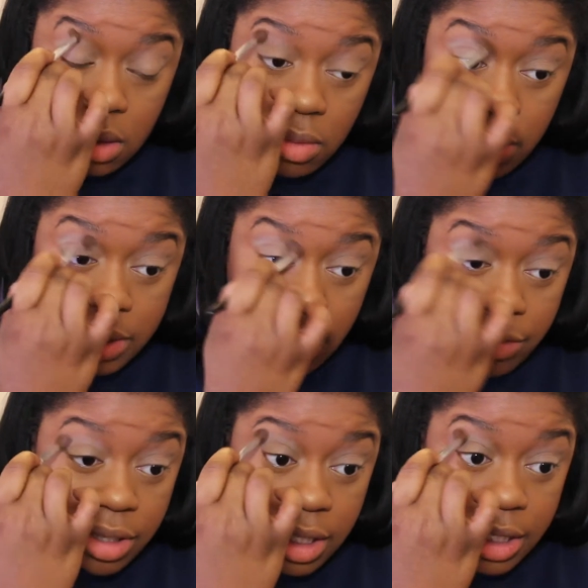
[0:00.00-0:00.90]
what was I
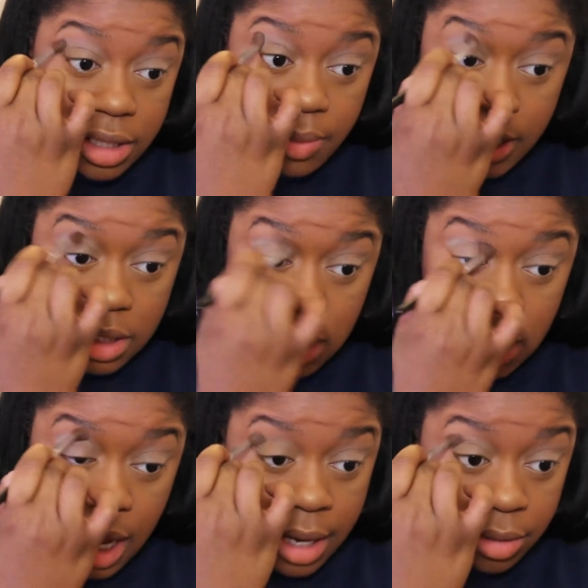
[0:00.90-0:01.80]
really
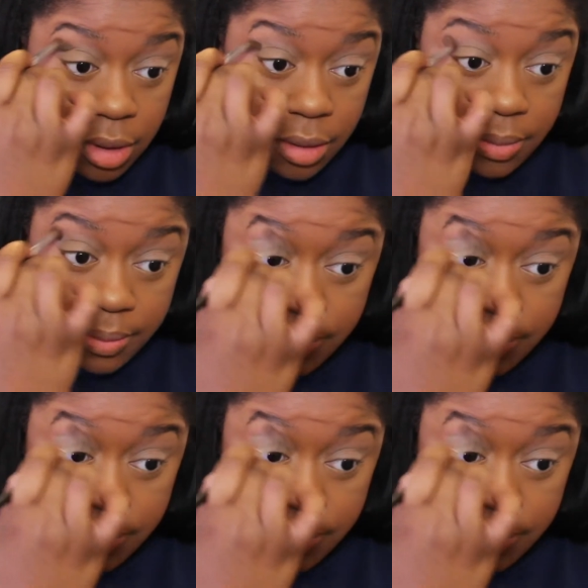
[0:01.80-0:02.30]
expecting? I don't know.